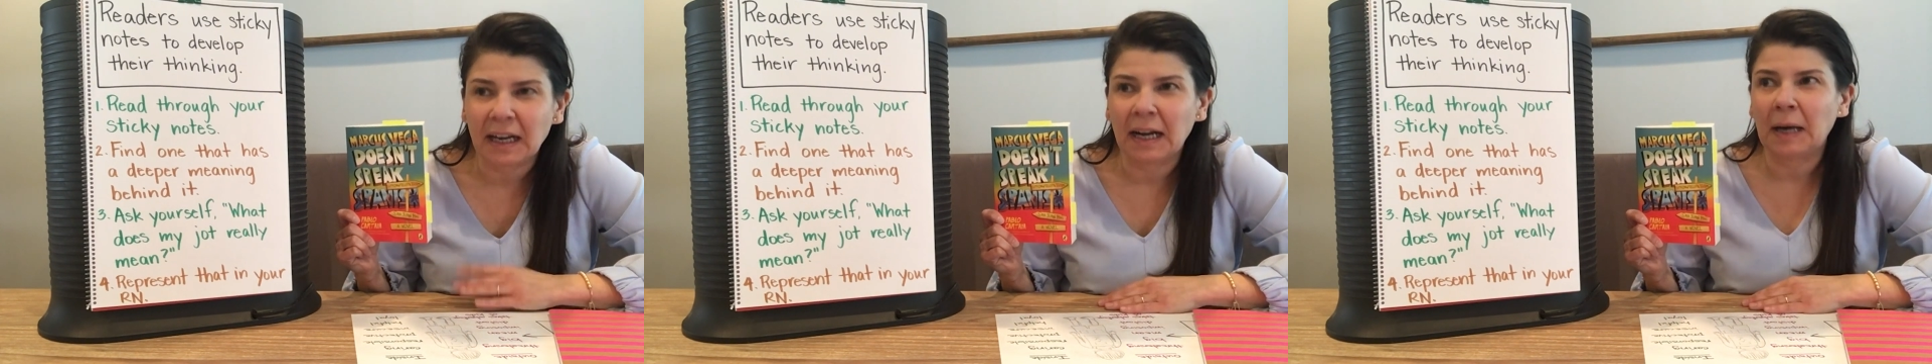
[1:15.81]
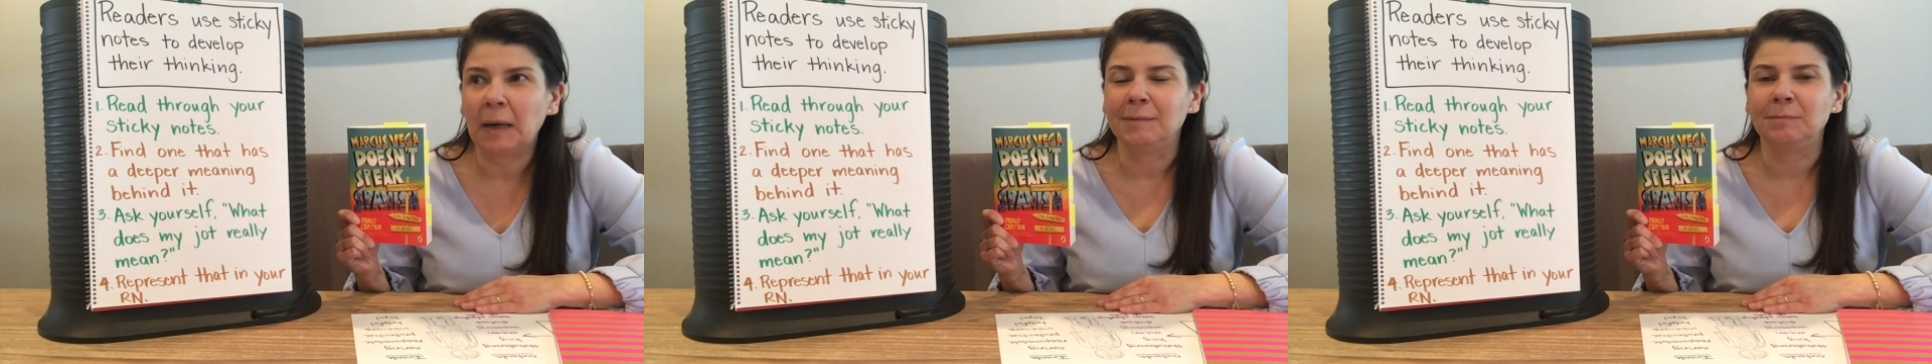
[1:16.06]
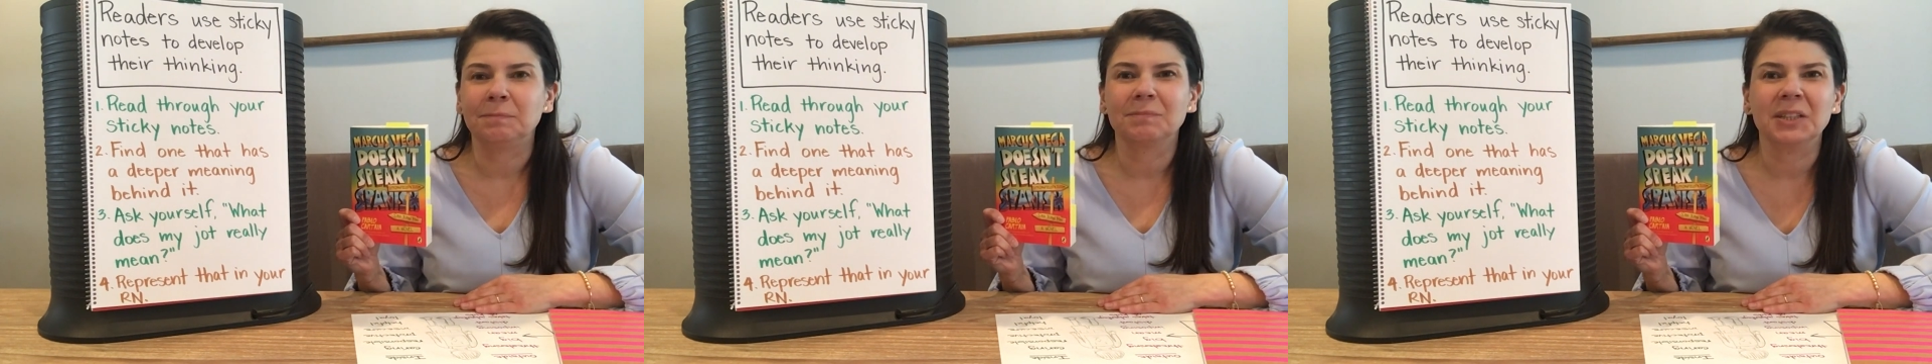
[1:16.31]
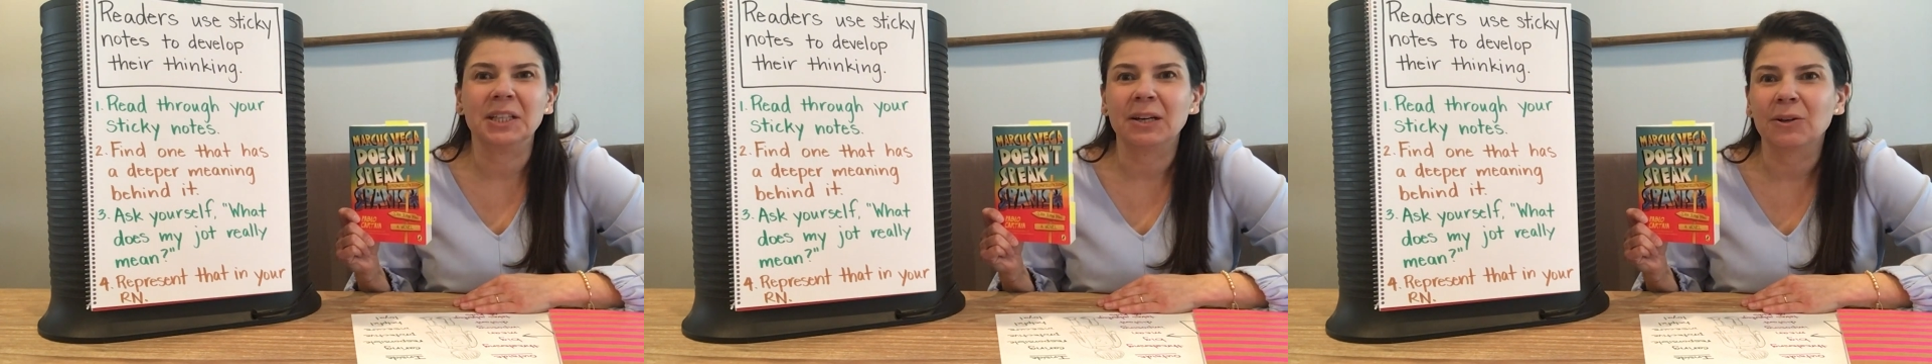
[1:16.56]
Um,
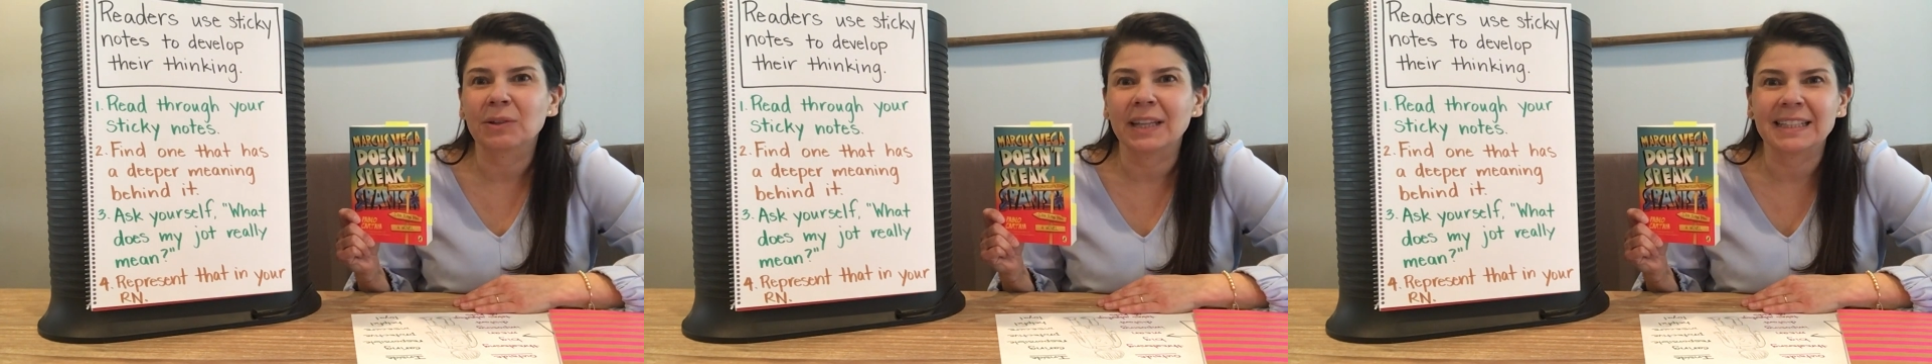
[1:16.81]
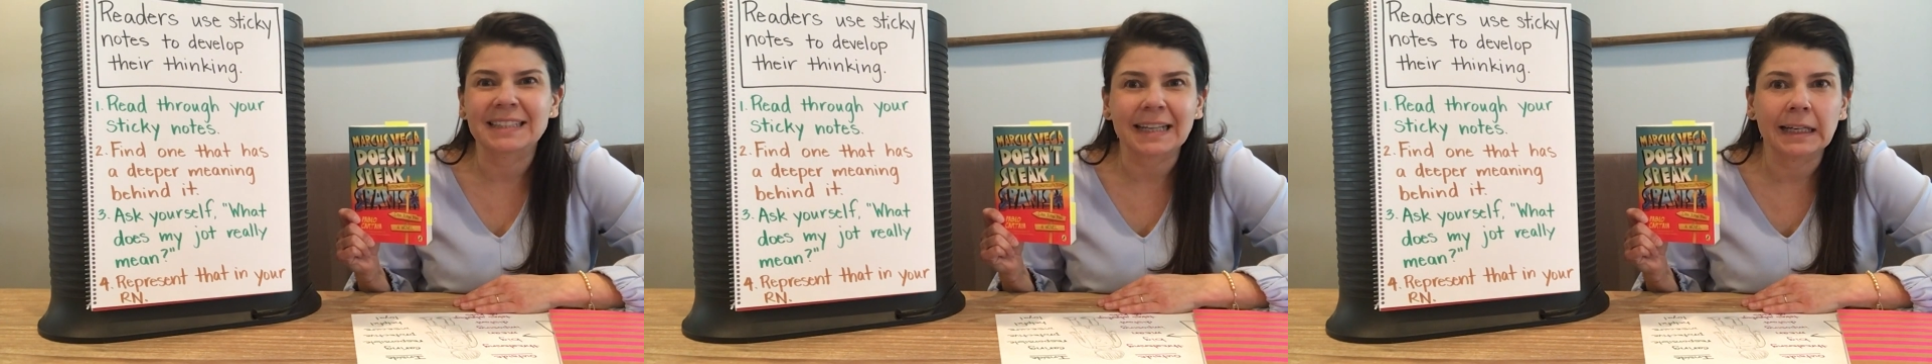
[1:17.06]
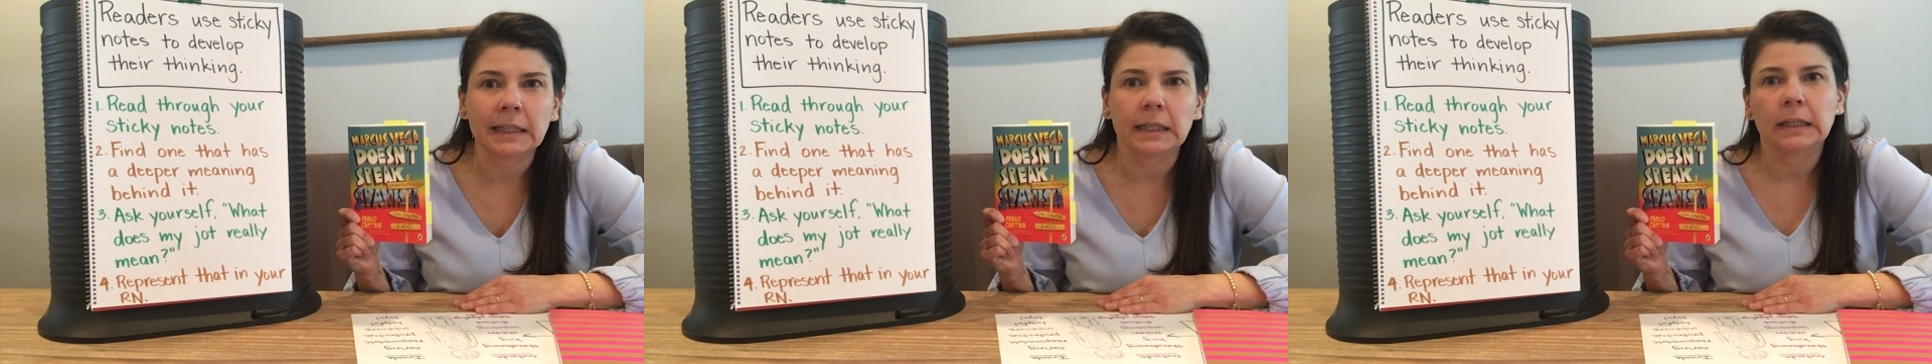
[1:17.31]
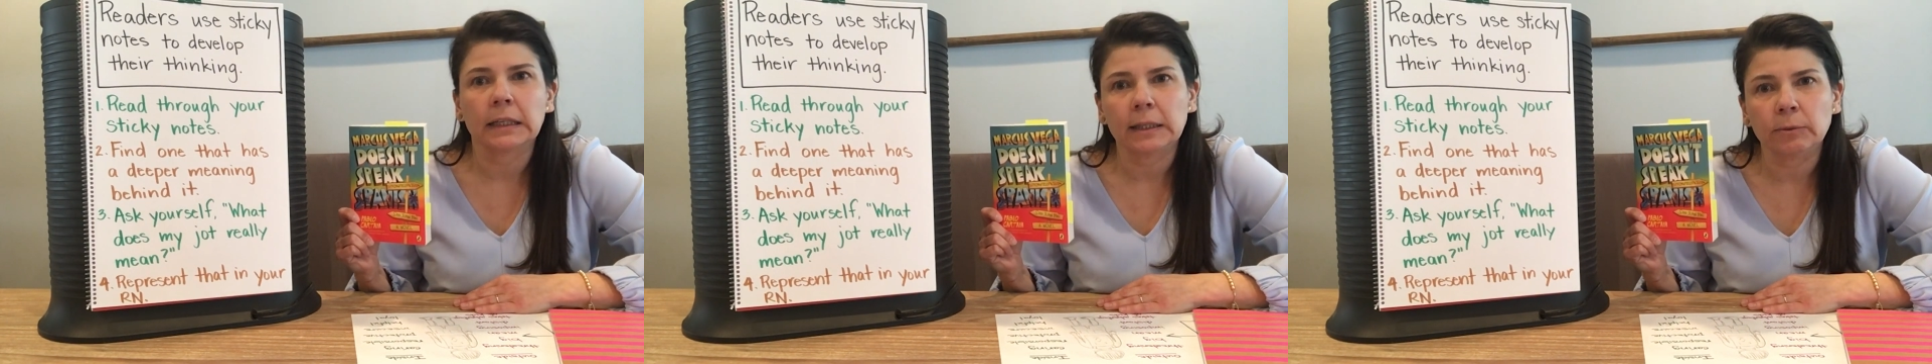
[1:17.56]
you know, things like
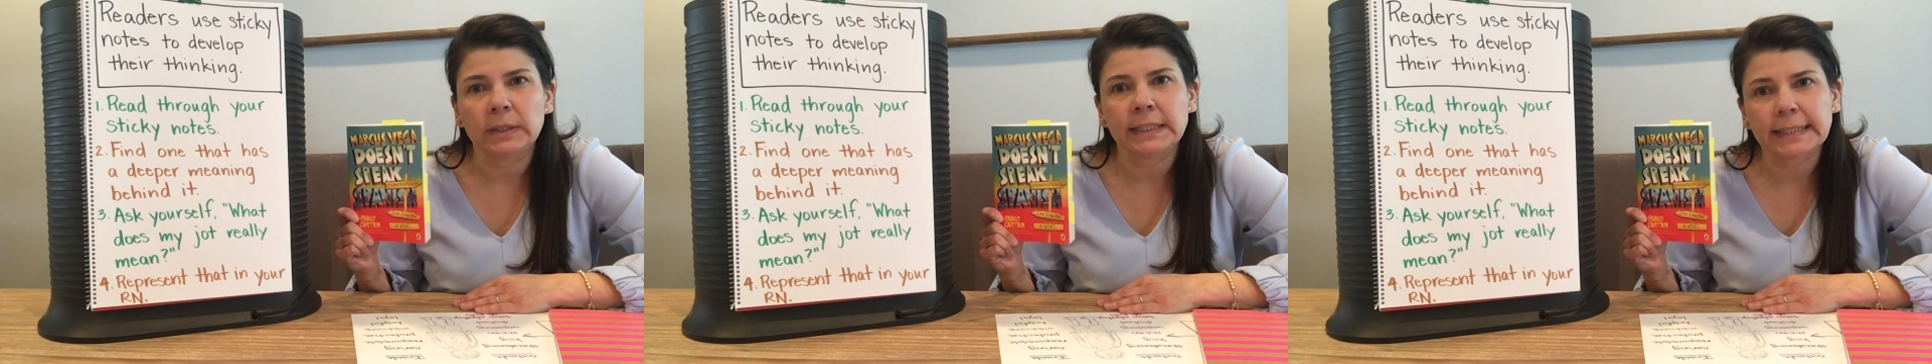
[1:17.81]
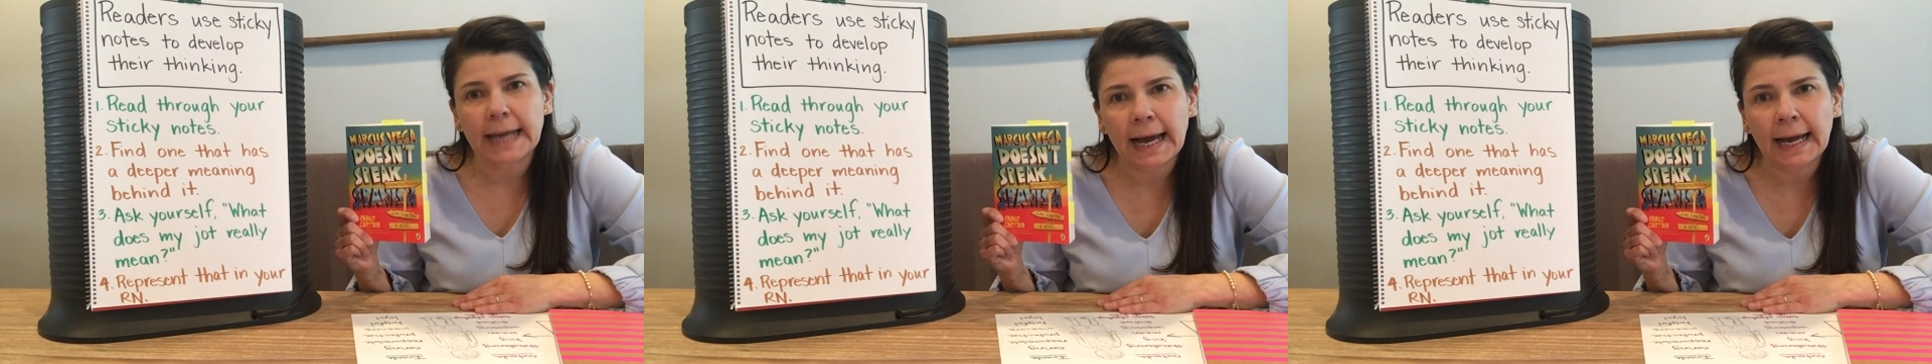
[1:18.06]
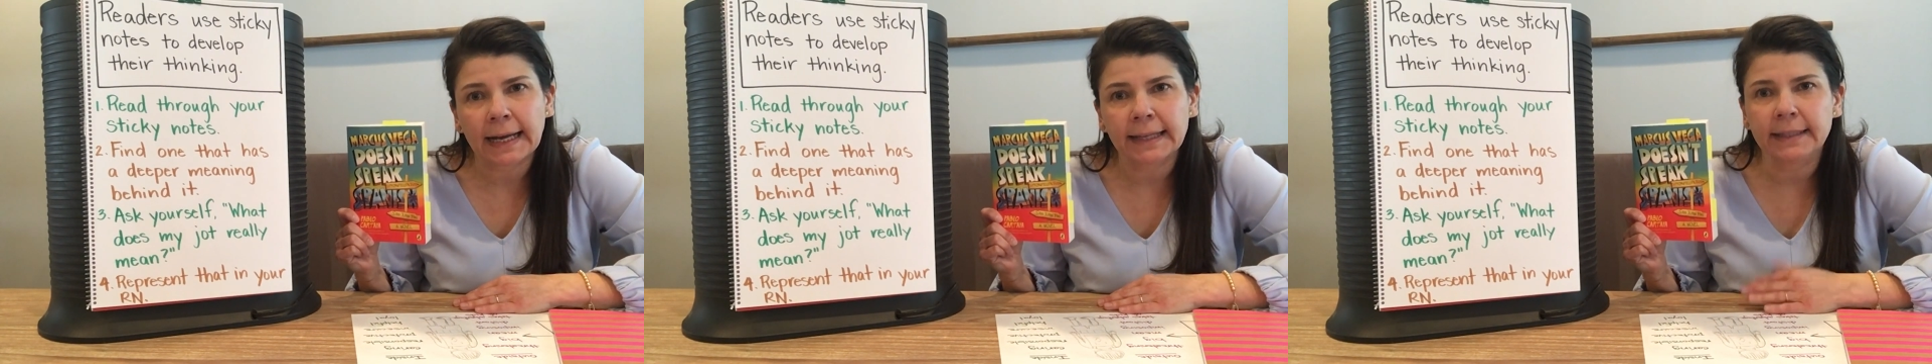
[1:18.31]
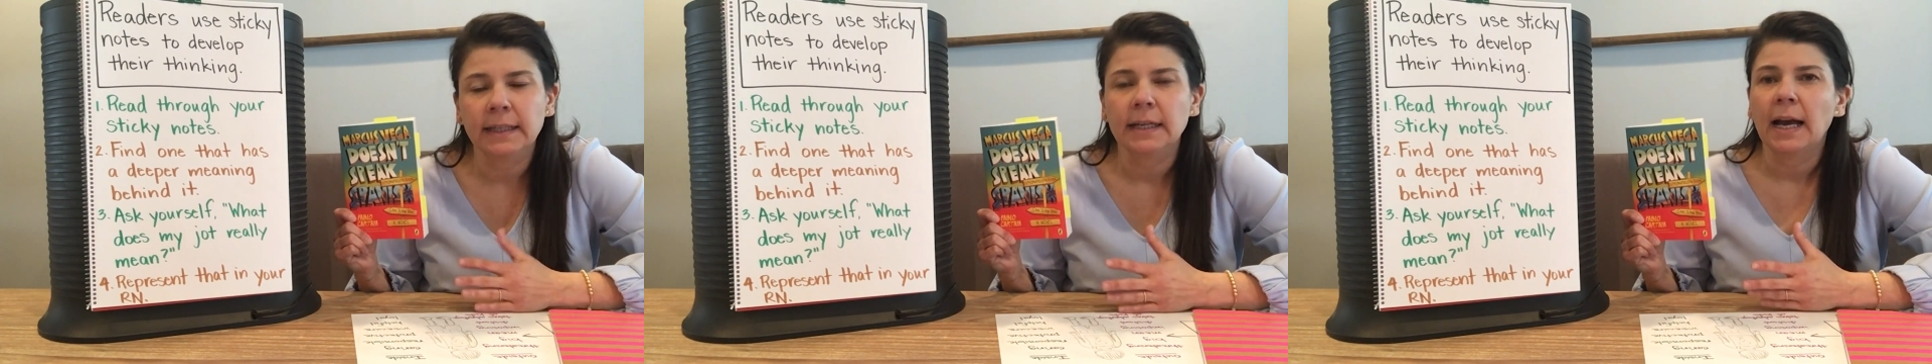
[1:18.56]
he was sad.